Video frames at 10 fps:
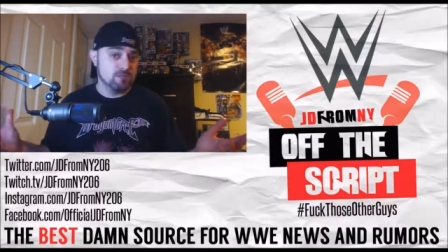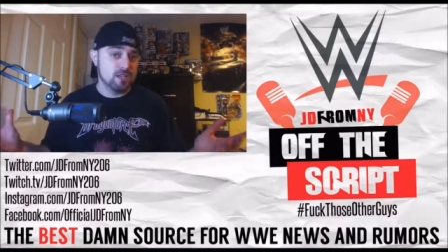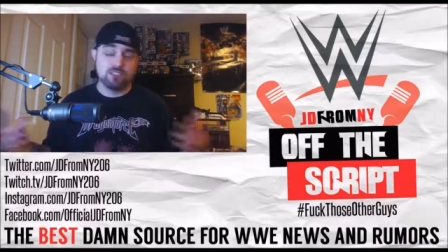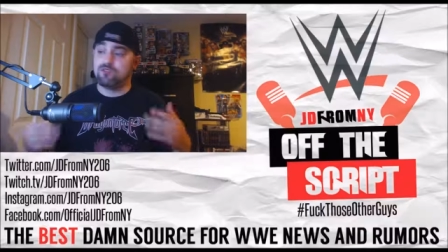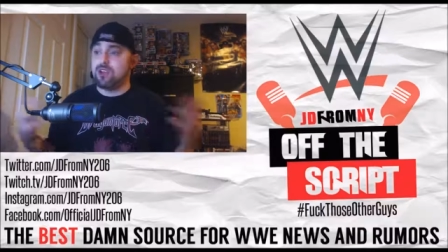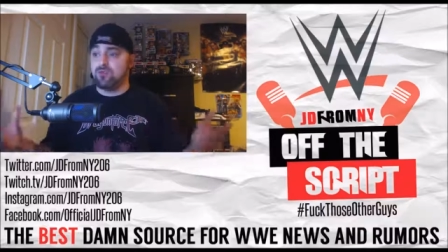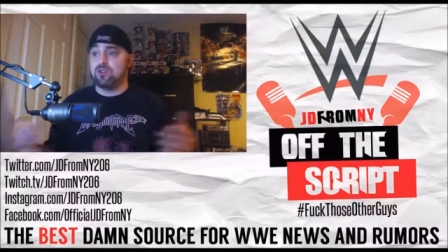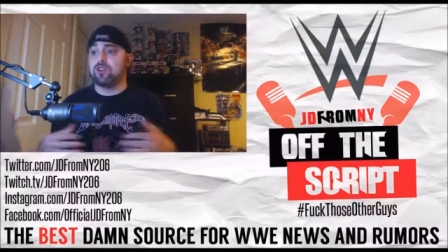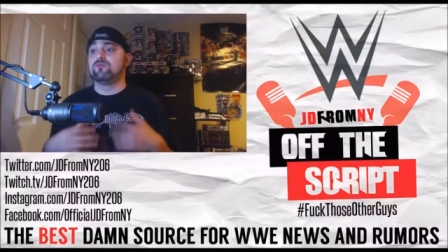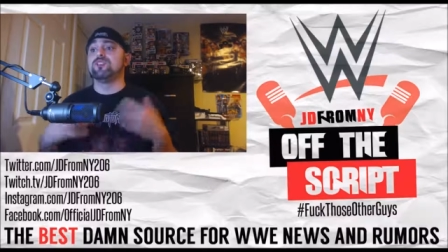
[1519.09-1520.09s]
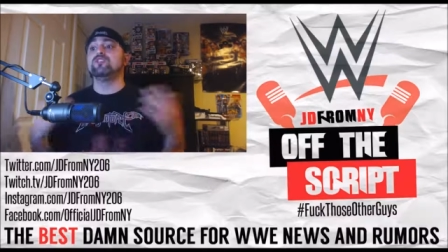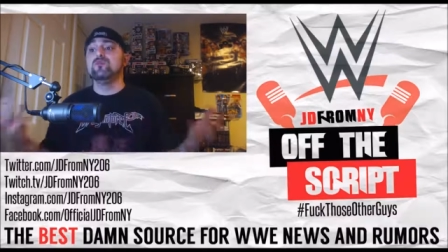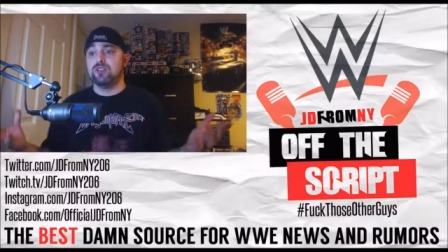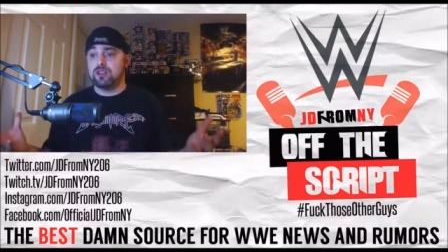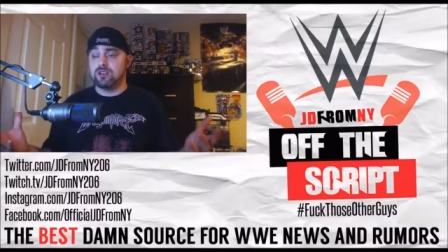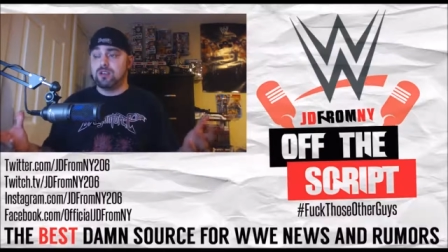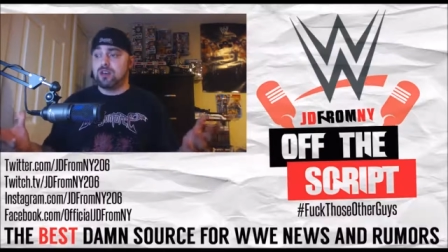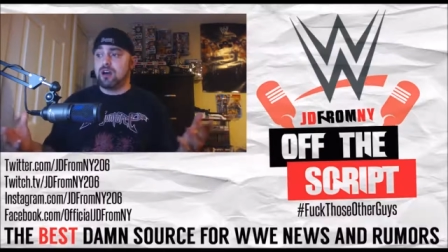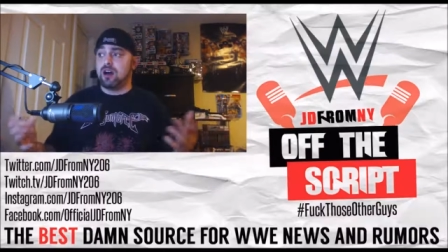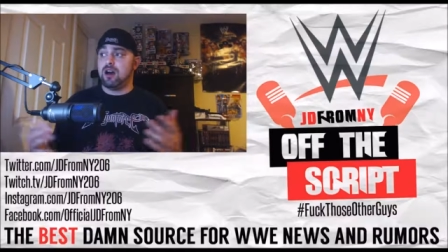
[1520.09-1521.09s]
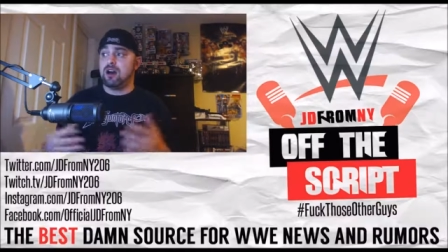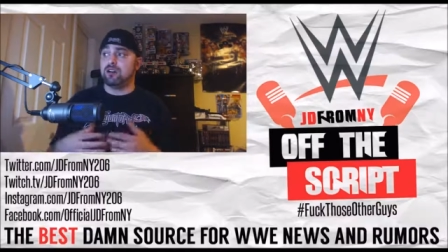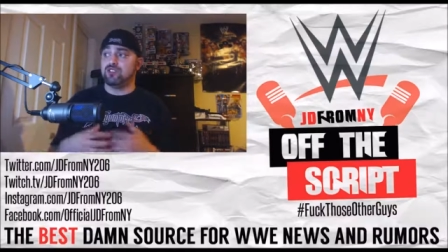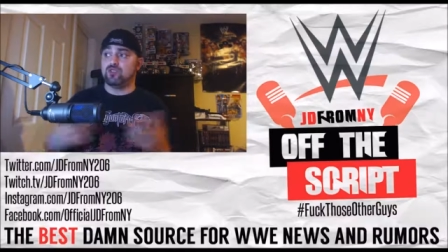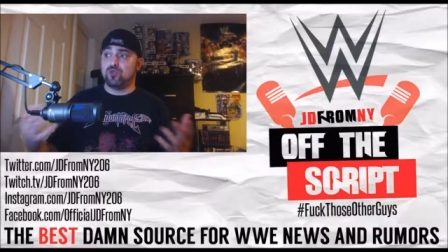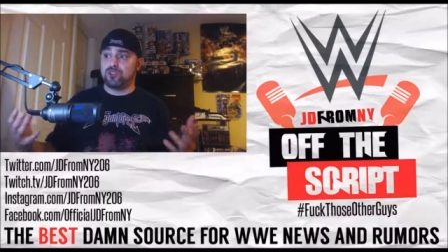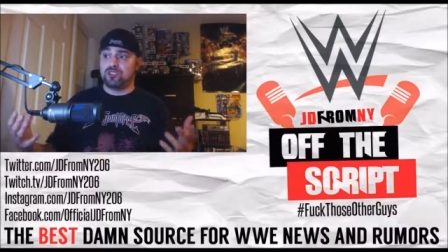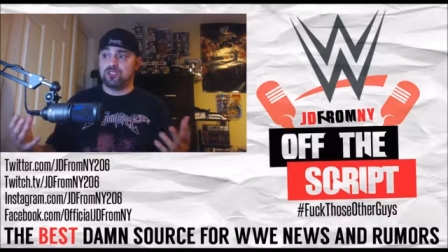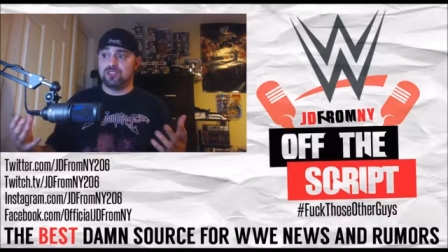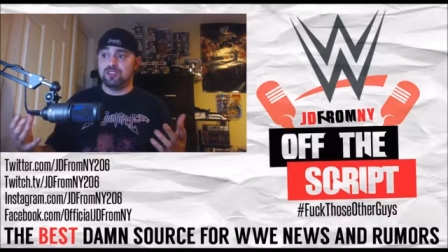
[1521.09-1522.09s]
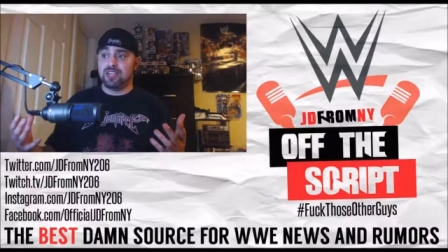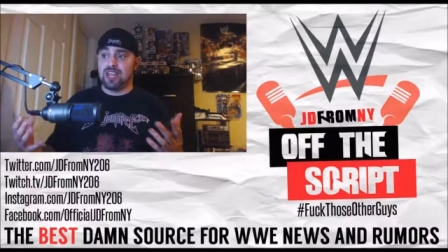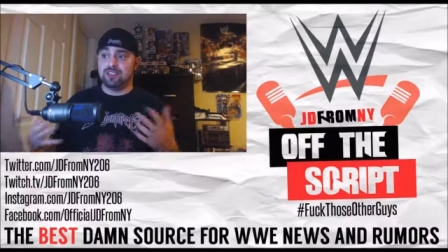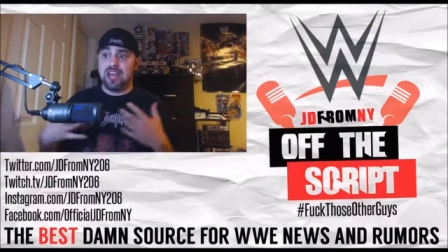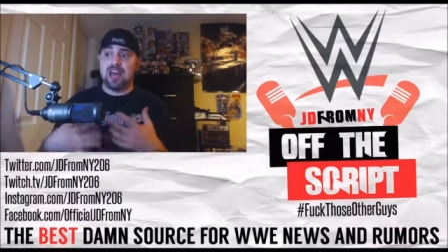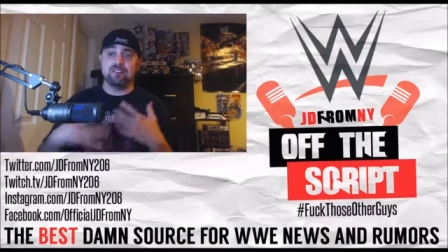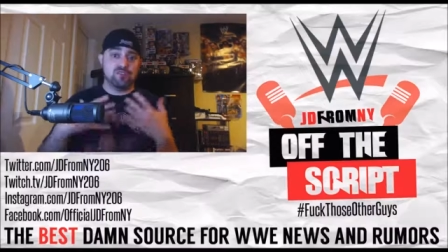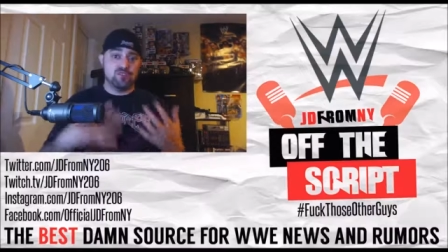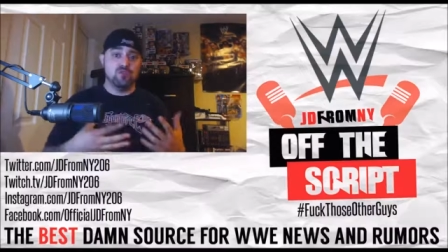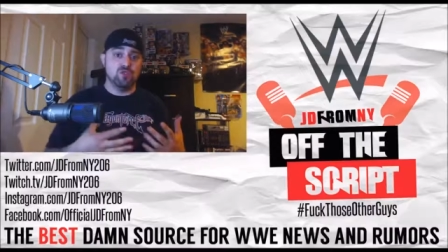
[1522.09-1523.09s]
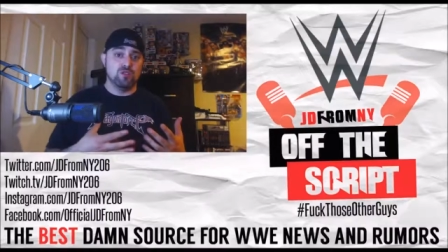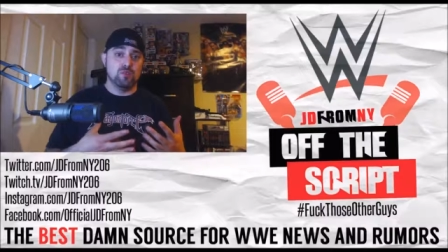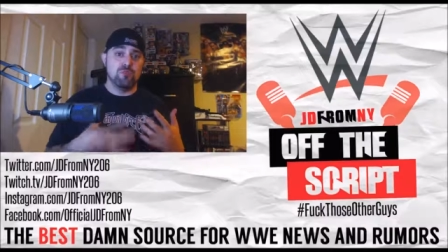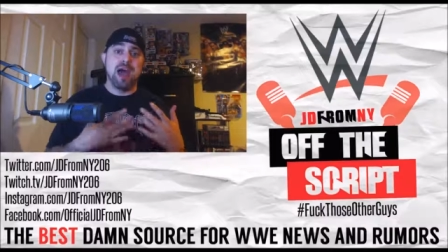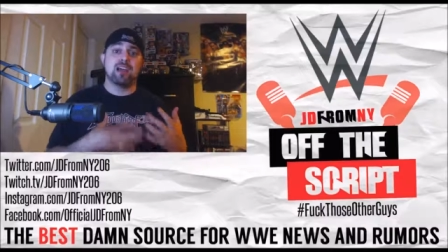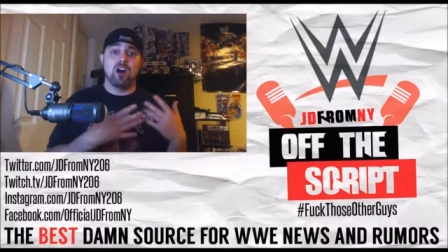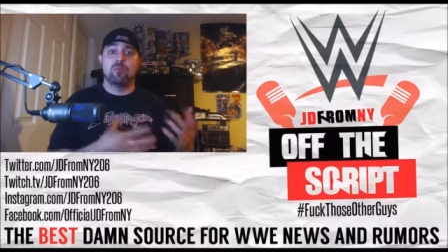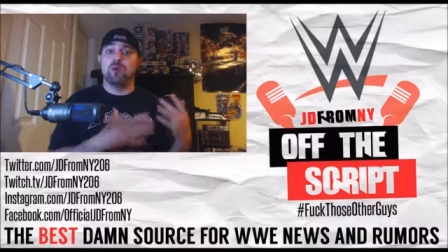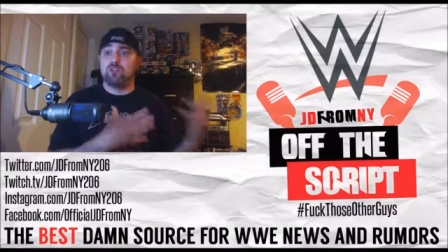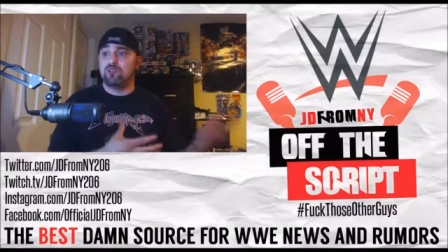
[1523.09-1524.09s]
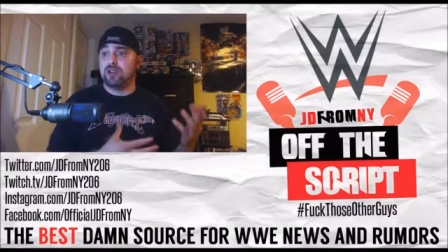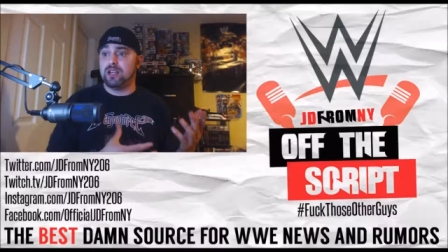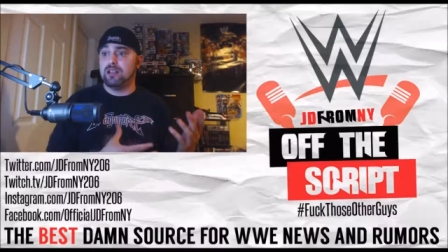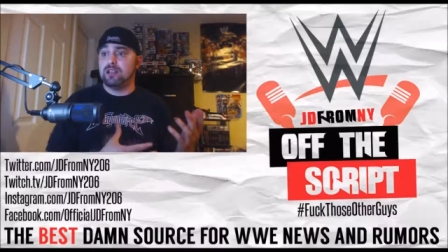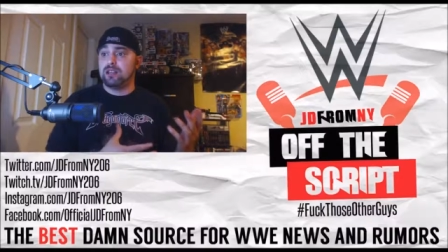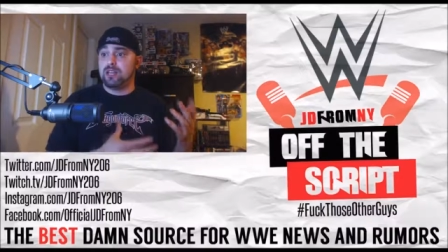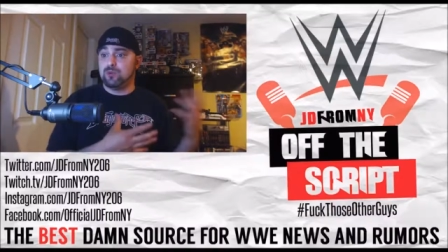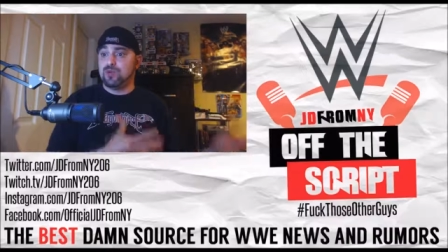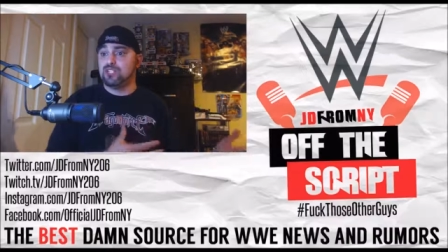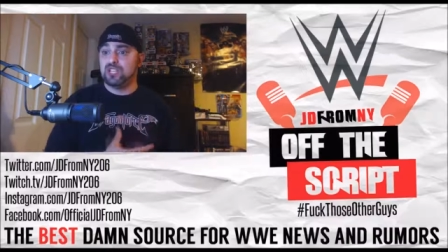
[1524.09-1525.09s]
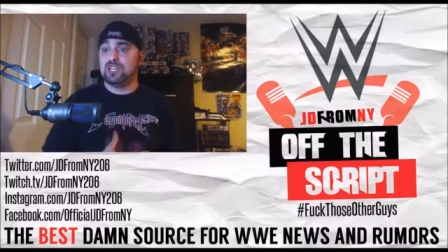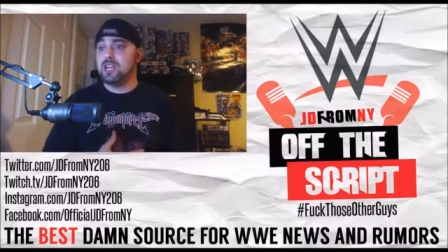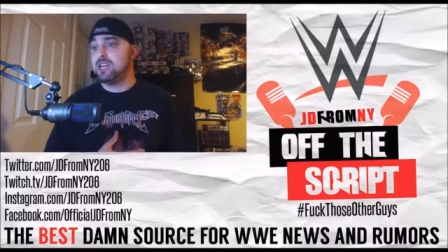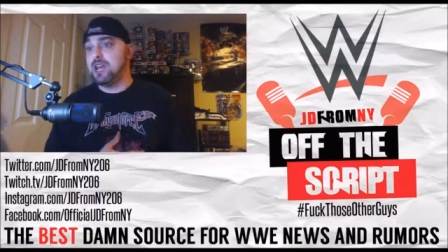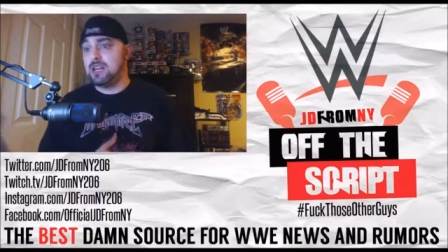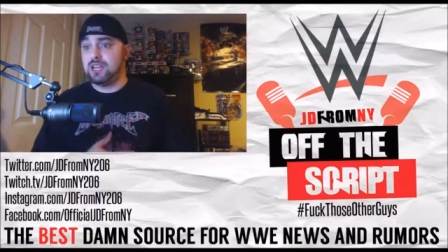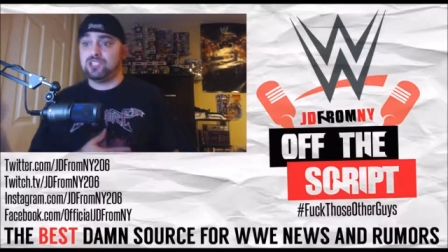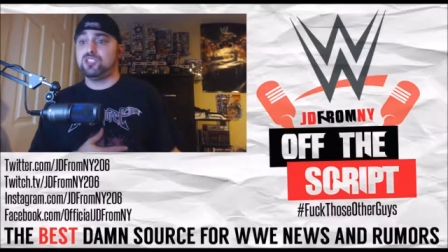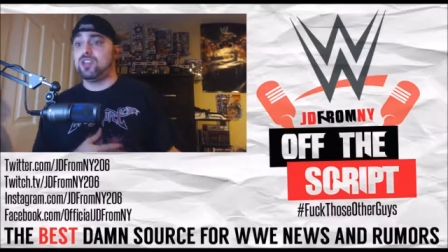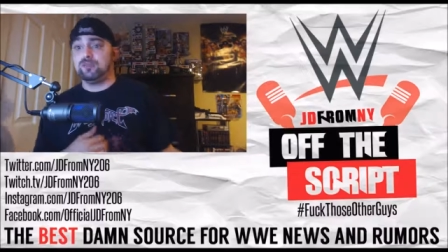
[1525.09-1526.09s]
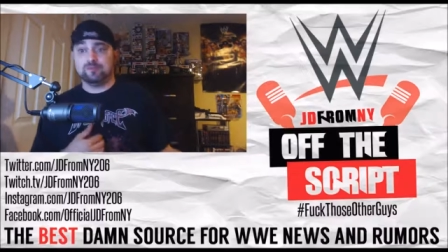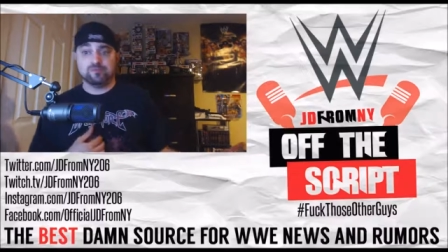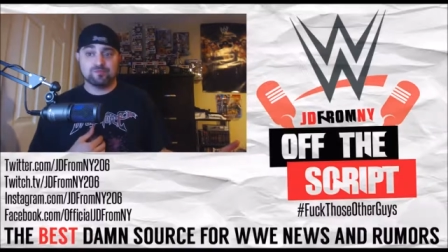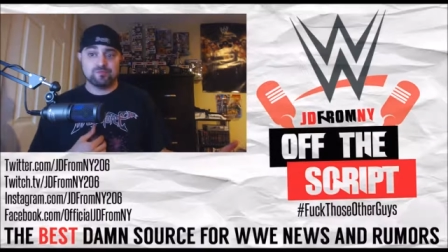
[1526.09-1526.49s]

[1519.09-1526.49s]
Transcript: That's the right word, a reunion uh, of sorts to get that feud back up and running, like we've seen in NXT.